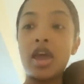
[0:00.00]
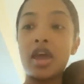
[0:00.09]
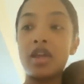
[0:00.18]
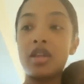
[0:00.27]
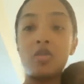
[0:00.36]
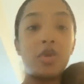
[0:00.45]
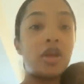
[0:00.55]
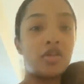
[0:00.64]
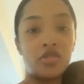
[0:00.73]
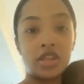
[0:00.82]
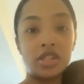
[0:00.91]
and the
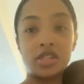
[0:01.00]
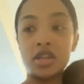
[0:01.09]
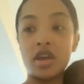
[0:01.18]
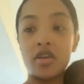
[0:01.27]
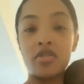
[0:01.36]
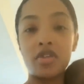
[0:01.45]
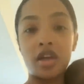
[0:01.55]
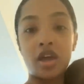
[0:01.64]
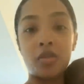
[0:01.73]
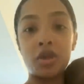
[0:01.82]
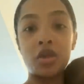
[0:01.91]
benefits of them